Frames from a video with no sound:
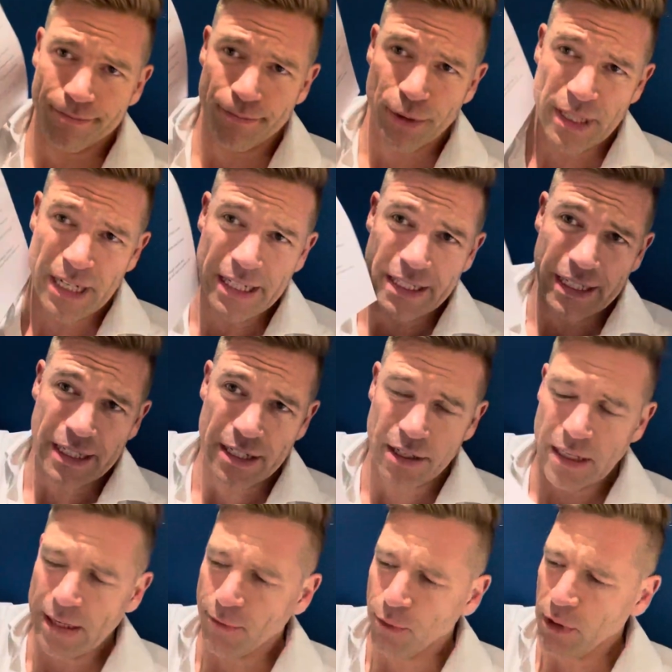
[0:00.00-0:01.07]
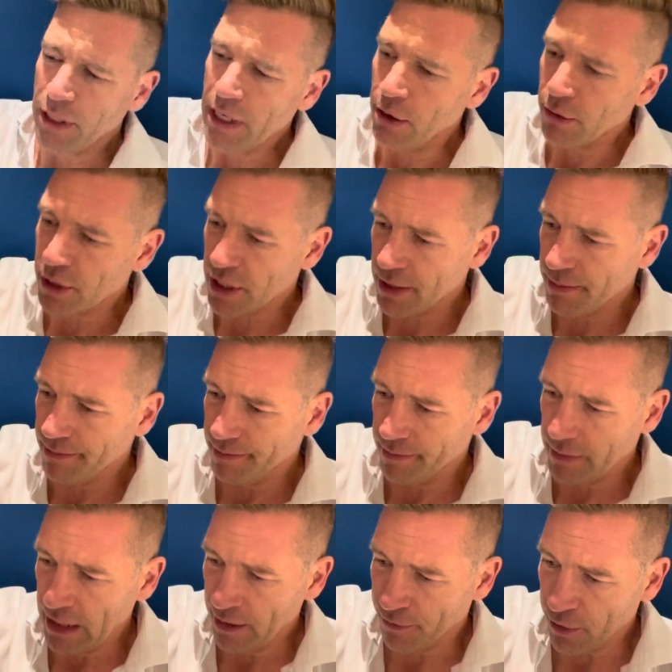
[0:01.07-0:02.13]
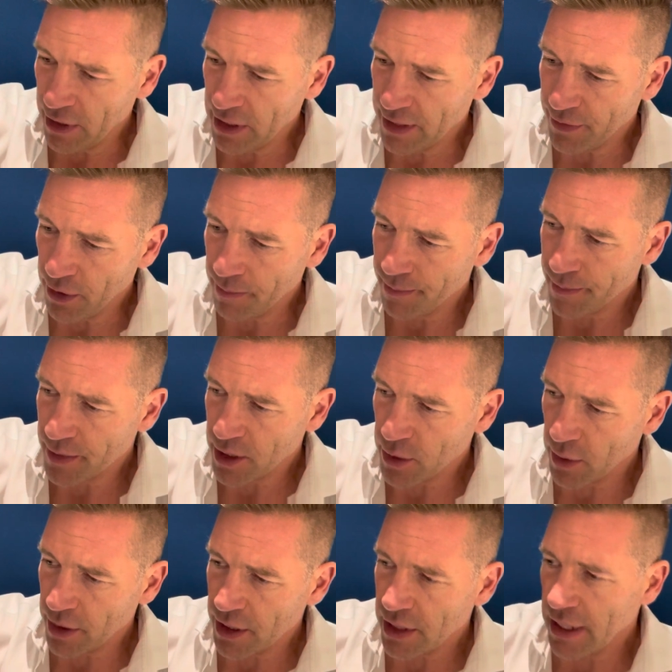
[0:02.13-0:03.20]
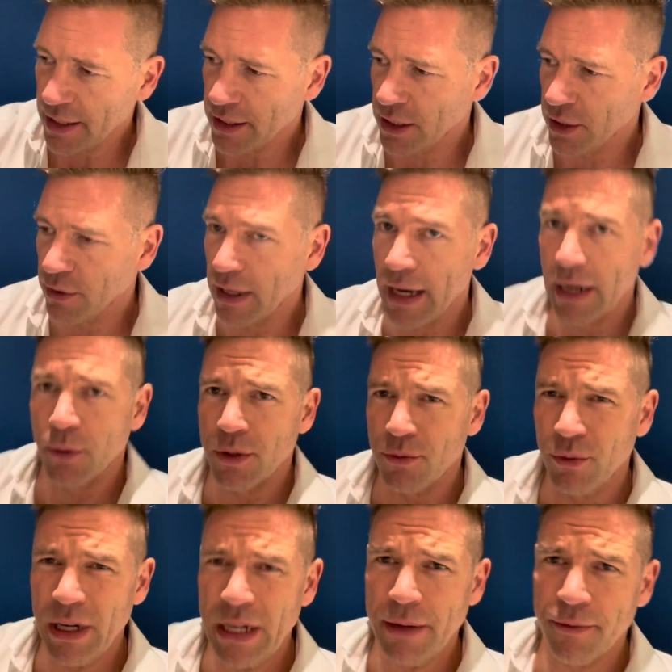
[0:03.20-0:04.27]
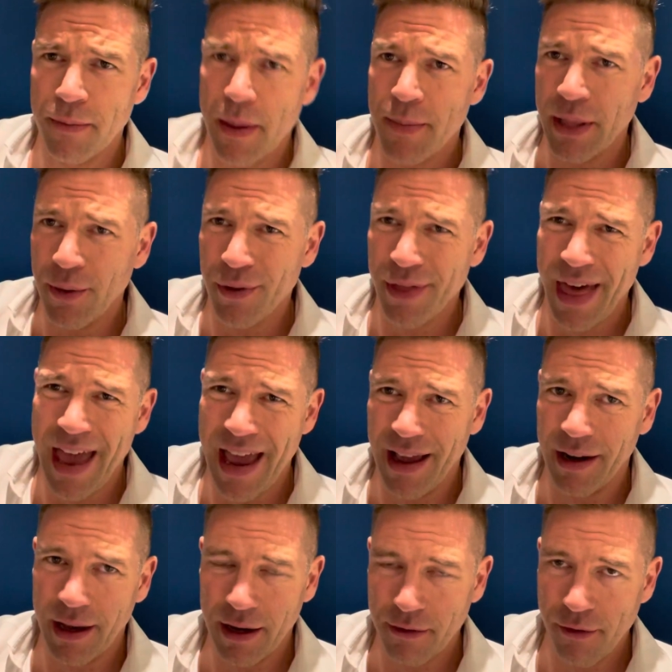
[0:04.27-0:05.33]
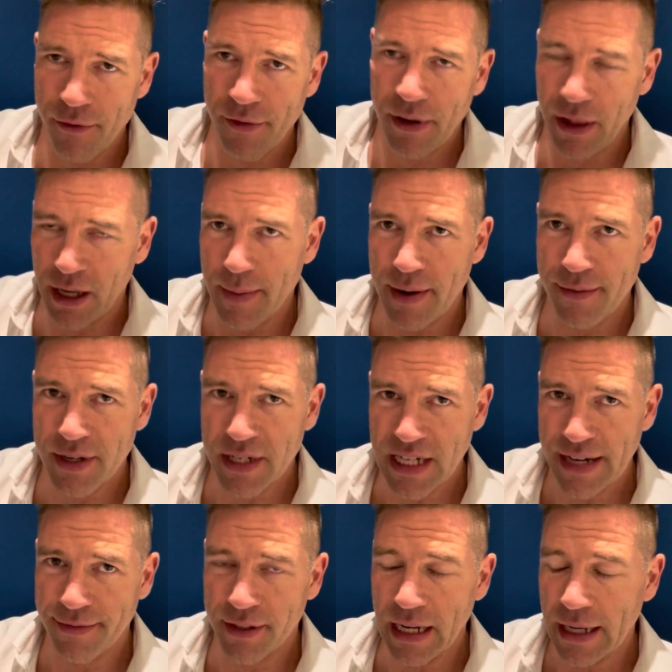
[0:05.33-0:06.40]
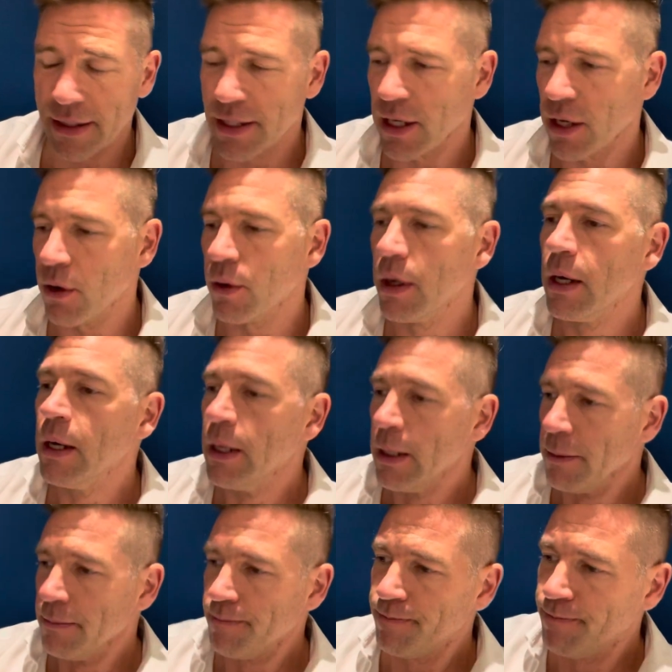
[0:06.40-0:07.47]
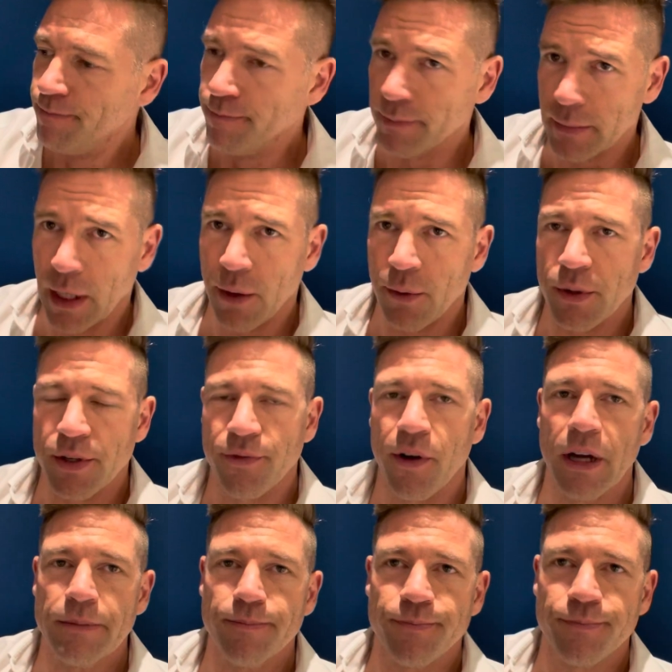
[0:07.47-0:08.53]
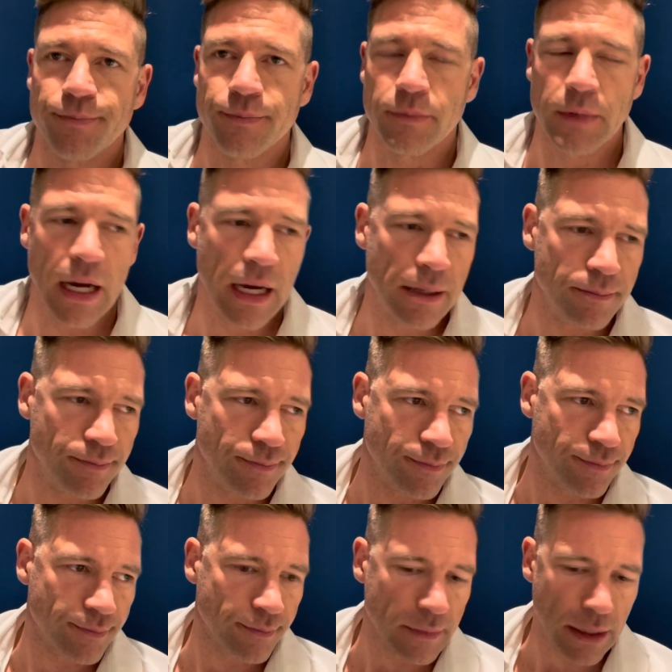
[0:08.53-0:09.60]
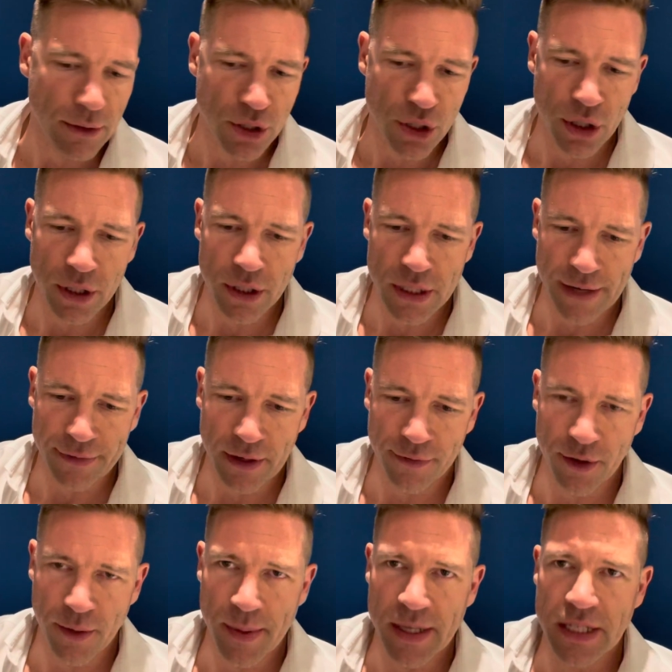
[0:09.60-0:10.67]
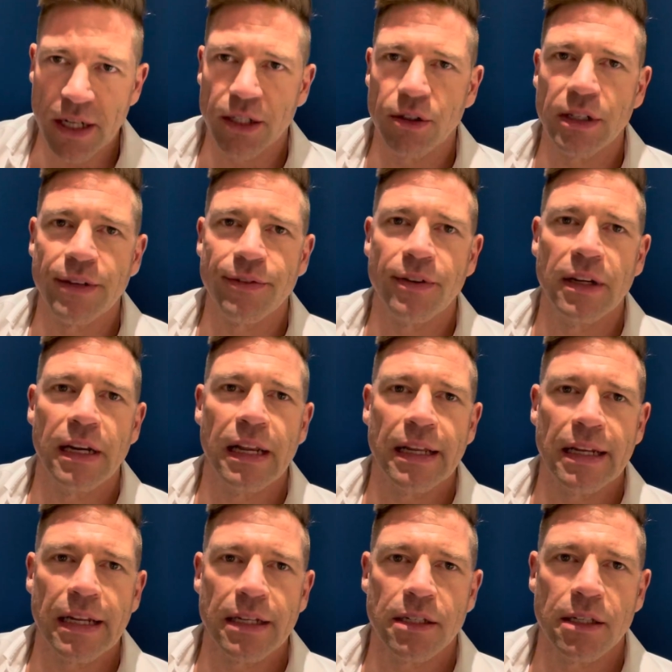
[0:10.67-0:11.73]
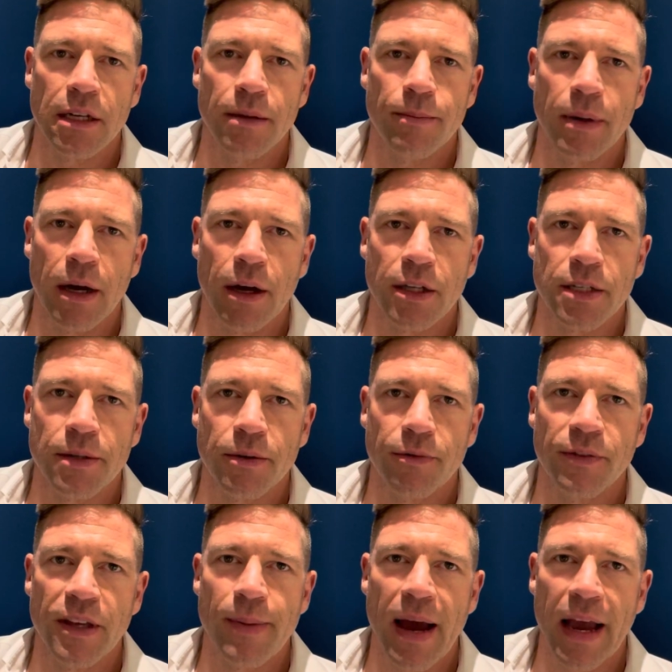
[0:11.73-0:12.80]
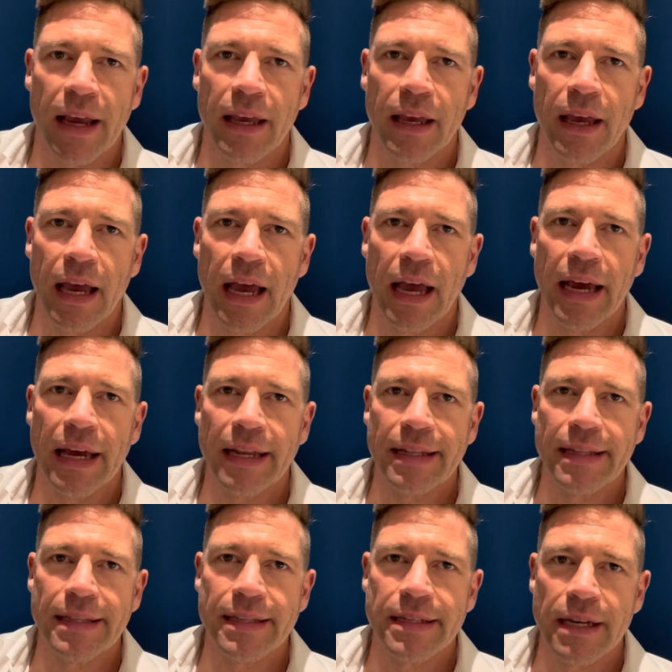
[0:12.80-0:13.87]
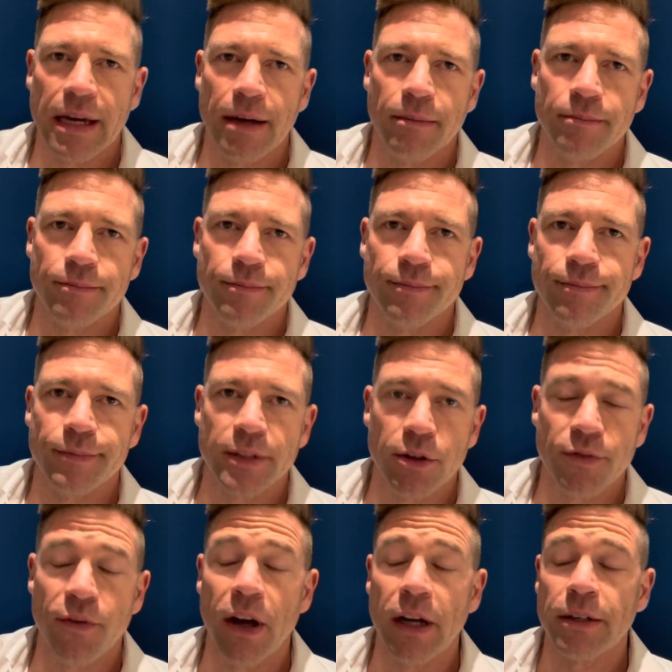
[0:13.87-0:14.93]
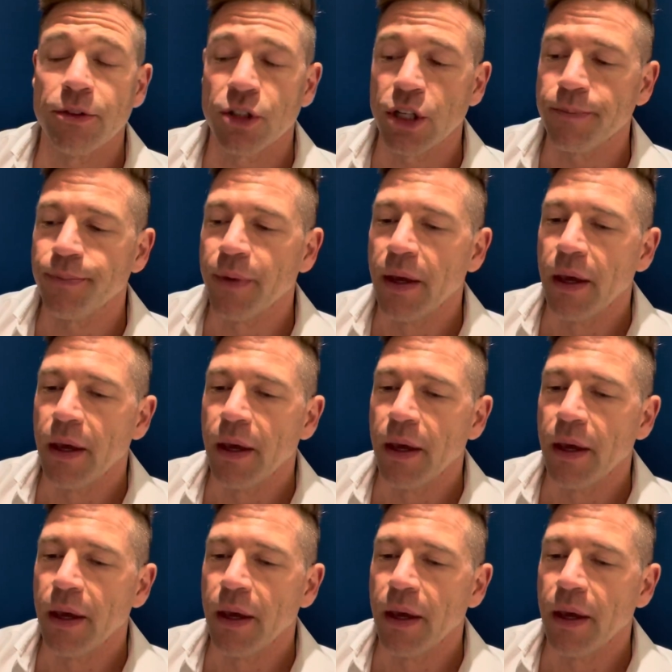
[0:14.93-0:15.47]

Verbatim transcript: presenting is you can have all the notes in front of you. So I just had to do that. And I wasn't reading from them, but they were there and it kind of it felt like a bit of a safety net. So I was fine. Um, it was good. There's definitely a few bits I'll do differently next time, but I got some feedback and um, so it's fine. It's good.